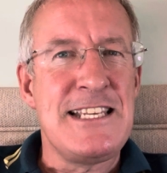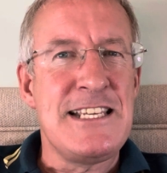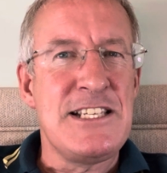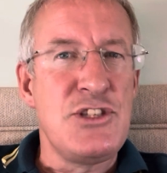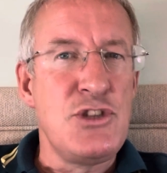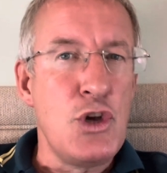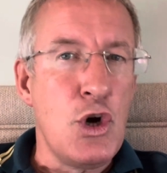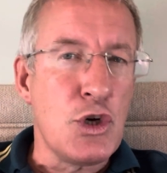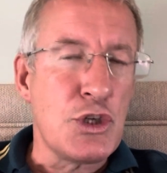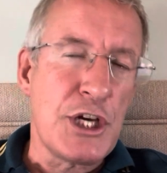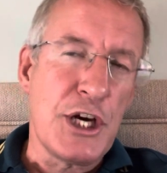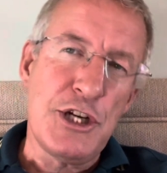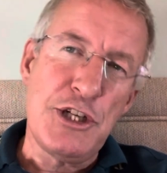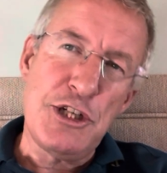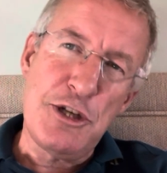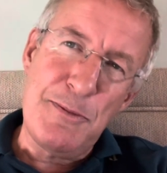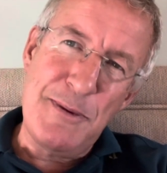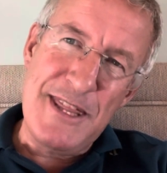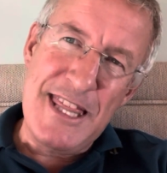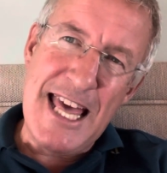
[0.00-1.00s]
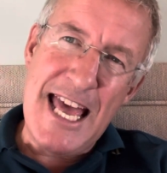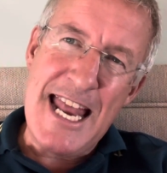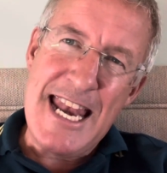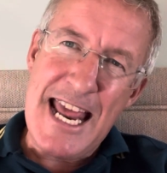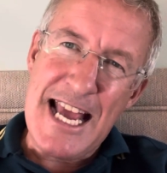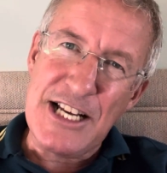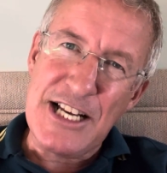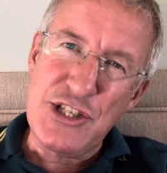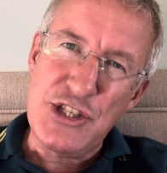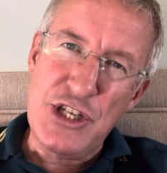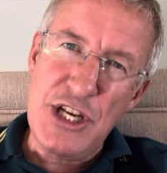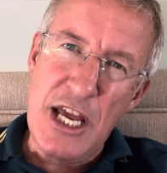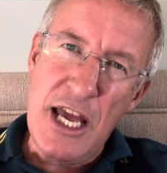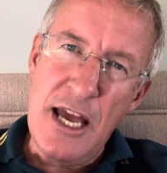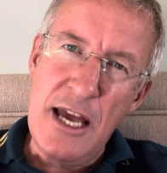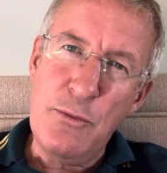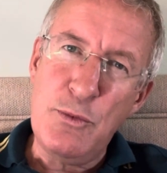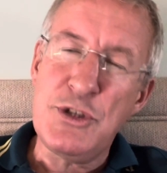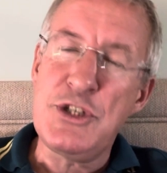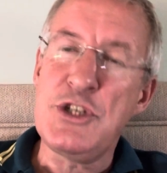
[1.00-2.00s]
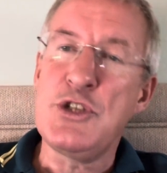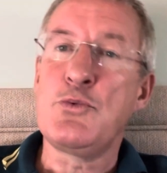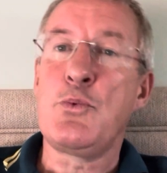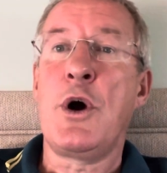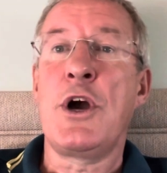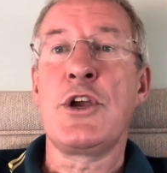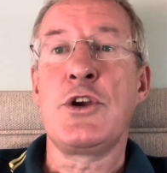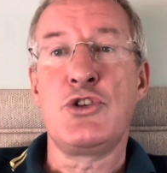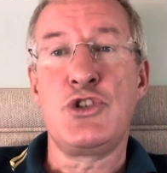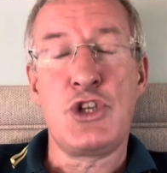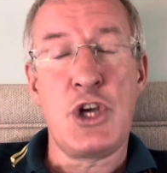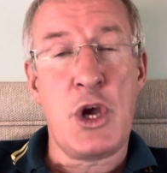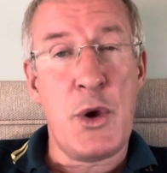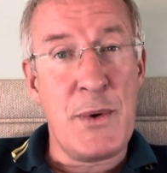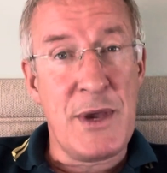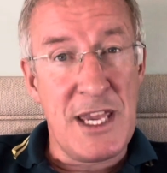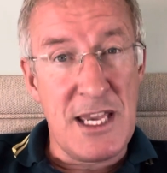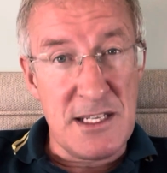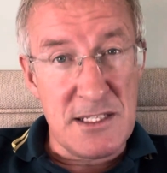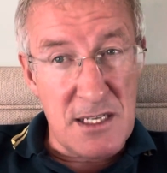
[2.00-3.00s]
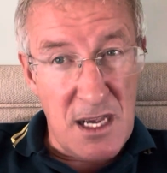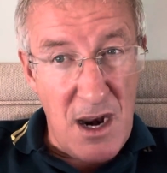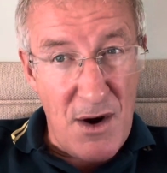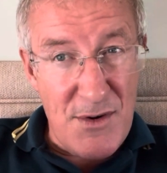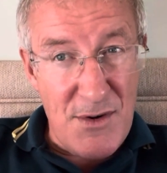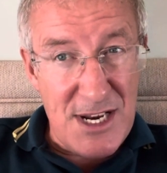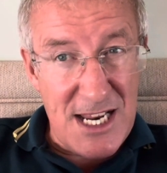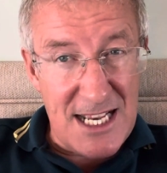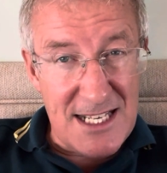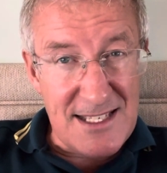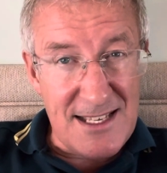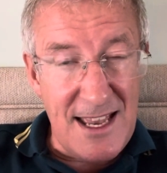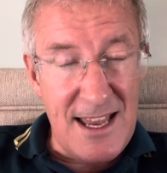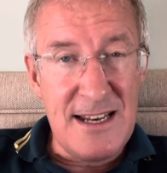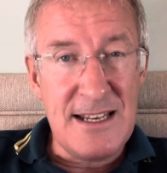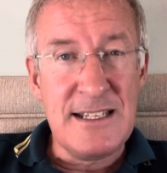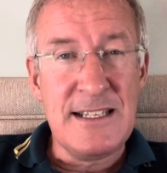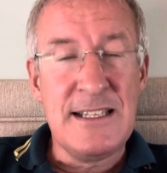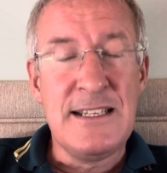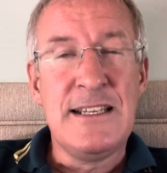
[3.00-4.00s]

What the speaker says: is not going to be there next year, which is why you're showing it as a current asset,